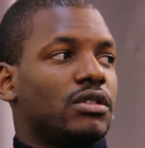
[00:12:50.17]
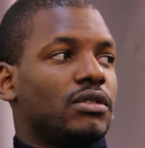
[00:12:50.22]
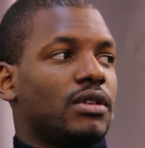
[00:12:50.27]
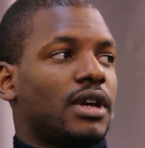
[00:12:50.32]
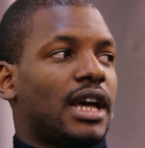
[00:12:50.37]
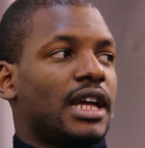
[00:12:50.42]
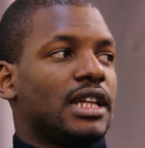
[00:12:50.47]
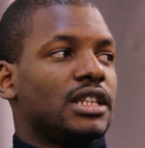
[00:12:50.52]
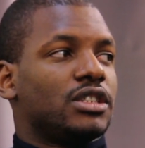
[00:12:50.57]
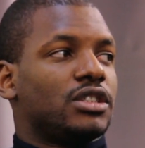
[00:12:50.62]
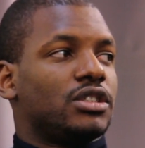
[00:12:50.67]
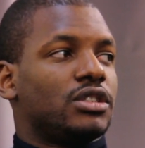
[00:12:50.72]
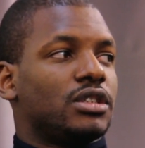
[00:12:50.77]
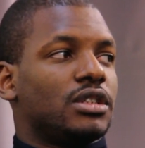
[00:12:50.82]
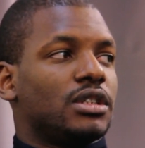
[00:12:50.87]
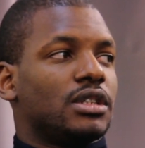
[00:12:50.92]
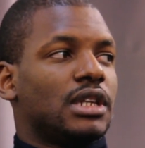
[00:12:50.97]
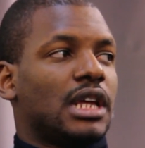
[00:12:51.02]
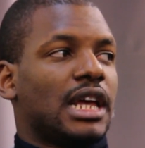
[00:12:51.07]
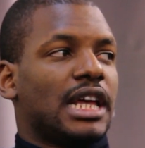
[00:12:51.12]
you and
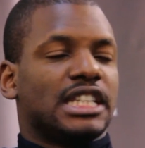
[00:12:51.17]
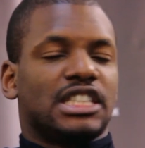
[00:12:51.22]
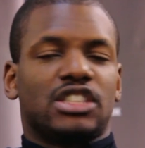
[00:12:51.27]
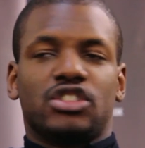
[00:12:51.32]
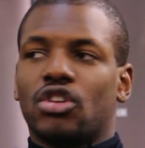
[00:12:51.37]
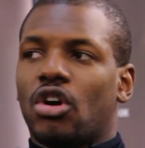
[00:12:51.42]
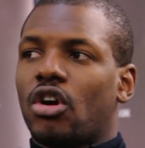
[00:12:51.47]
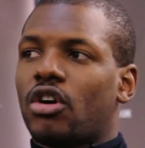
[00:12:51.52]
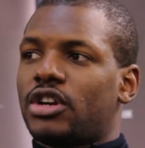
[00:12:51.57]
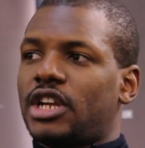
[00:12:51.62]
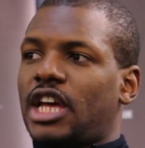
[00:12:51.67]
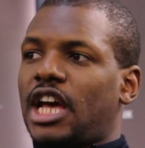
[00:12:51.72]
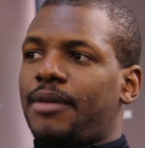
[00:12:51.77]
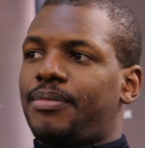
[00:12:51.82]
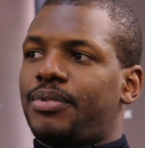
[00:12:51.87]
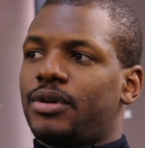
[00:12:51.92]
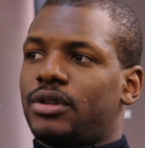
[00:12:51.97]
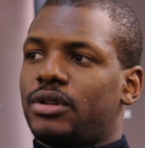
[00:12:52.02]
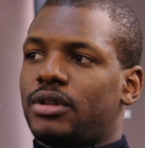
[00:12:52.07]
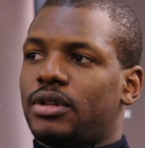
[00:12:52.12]
it's not gonna
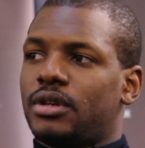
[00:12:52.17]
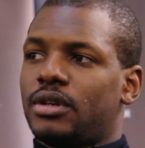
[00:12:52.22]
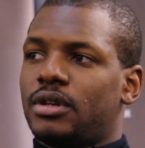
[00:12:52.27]
happen.